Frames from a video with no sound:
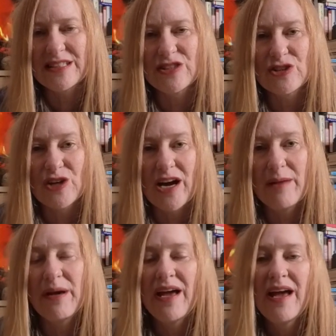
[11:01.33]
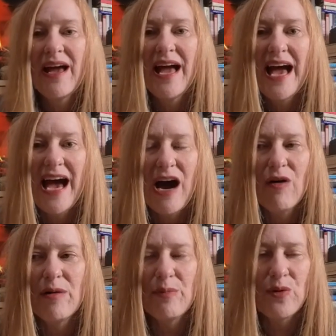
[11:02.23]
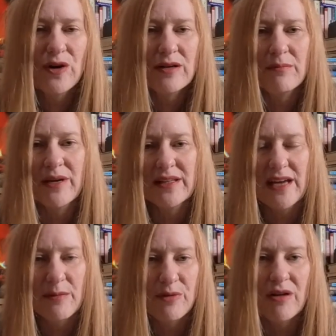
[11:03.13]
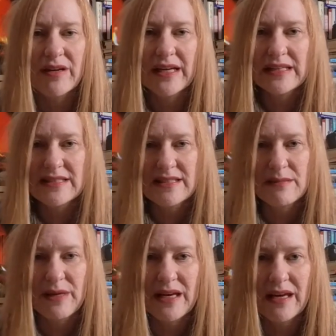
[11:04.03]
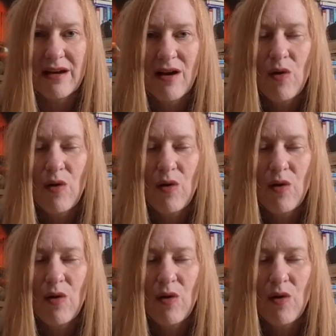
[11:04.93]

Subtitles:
to describe how important my library is to me,